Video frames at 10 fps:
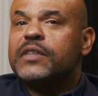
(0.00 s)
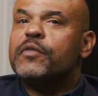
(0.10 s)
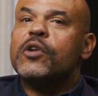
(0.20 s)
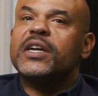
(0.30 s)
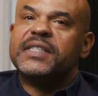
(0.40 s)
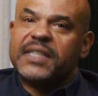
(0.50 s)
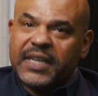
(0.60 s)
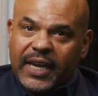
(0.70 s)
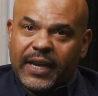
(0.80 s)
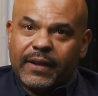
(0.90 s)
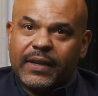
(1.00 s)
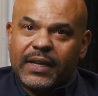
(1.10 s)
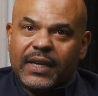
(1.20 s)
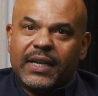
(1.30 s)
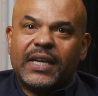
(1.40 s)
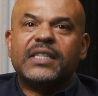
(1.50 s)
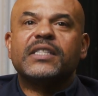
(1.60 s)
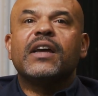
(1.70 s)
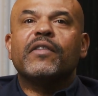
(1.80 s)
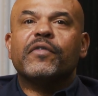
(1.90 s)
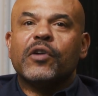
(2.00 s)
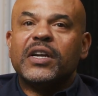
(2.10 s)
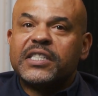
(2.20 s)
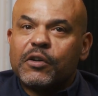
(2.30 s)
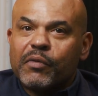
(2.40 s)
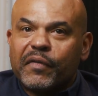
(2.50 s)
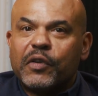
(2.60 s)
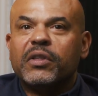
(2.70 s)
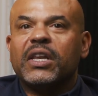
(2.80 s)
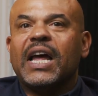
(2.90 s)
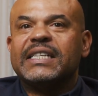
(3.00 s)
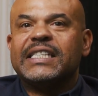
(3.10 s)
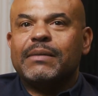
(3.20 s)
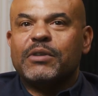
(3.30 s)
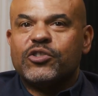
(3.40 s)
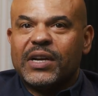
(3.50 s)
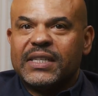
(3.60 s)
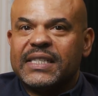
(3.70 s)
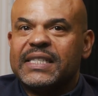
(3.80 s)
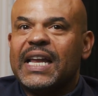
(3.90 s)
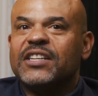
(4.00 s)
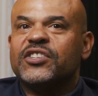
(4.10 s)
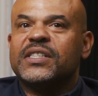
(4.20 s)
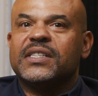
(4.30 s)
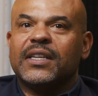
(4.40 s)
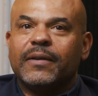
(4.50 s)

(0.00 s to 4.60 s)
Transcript: is for us today. It's for us to review the Lyceum Address as not just